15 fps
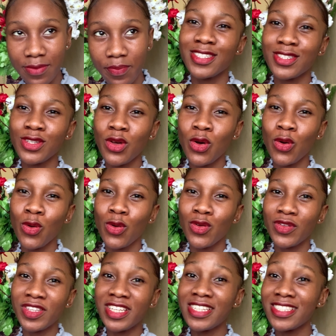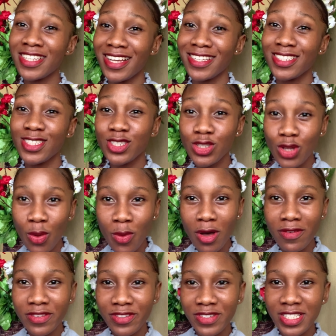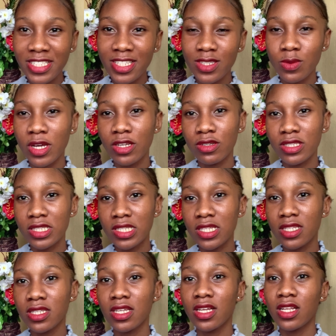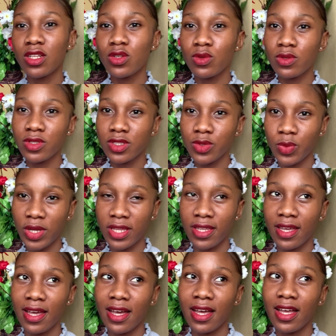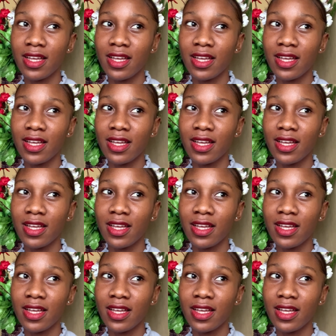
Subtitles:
So these are some of the reasons why your teeth look the way they are.